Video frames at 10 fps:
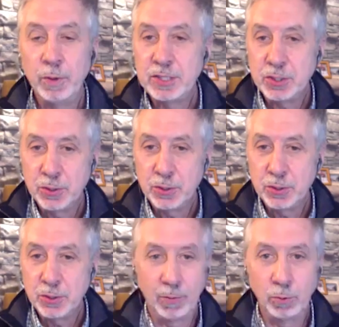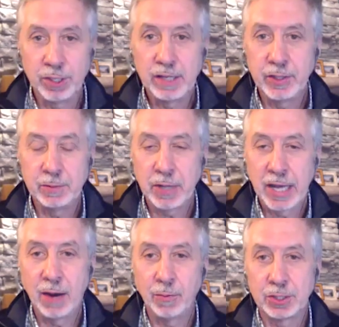do that, we're giving
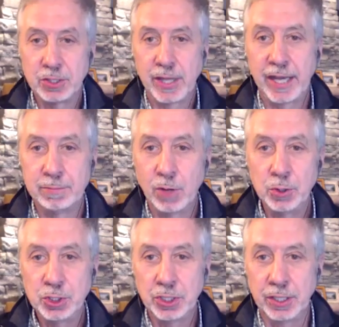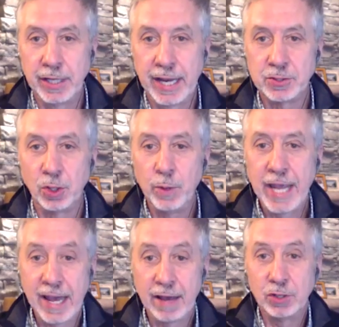power to that emotion as though we
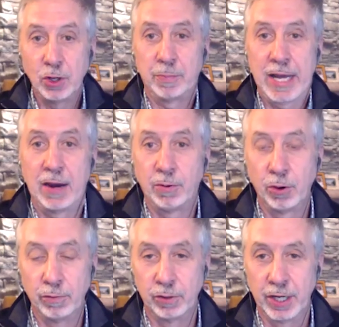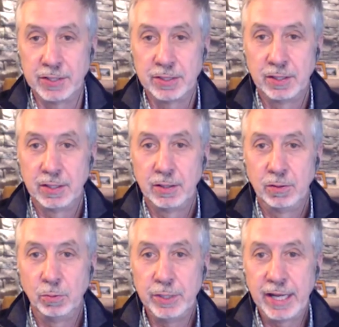have no power over it.
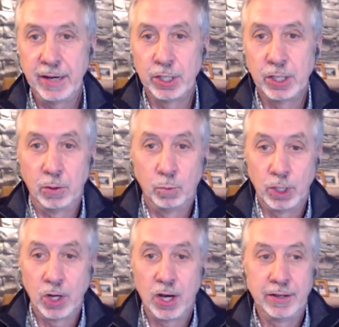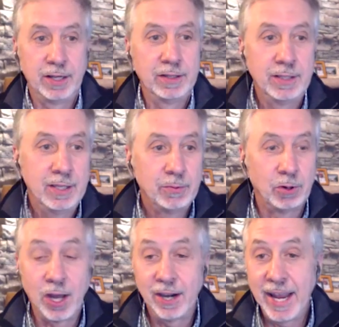Hmm. We we're we're on a we're
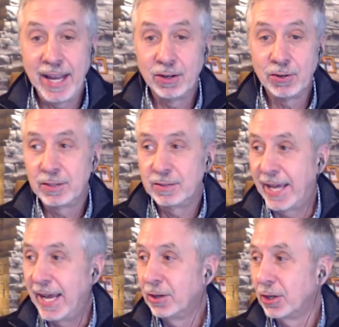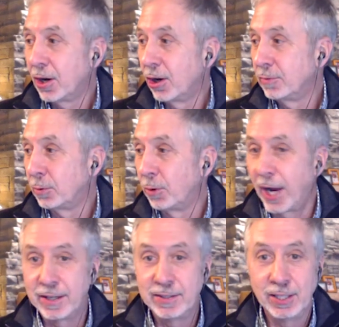on an anger anger carnival
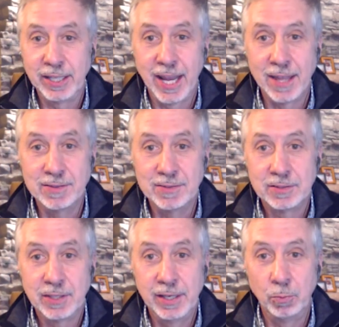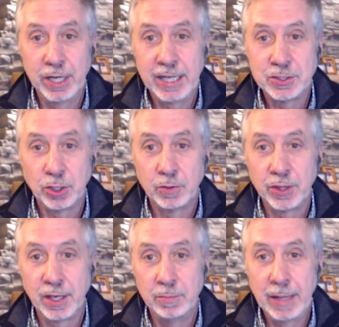ride until it ends, and then when it gets over,
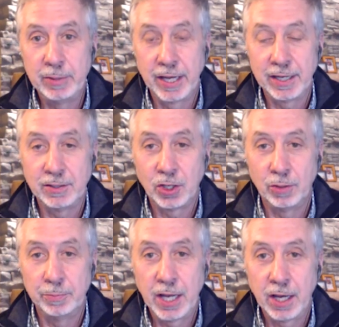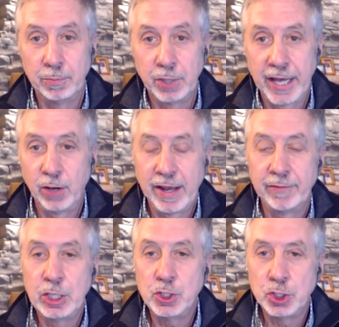then maybe I can calm down. But I don't have
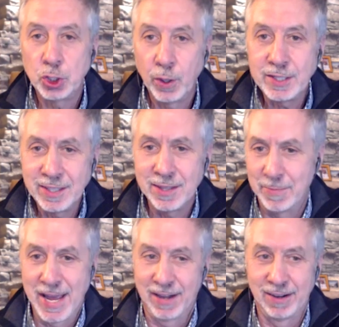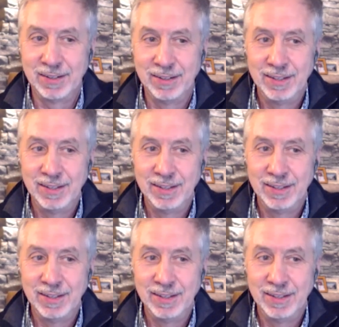any choice in the matter.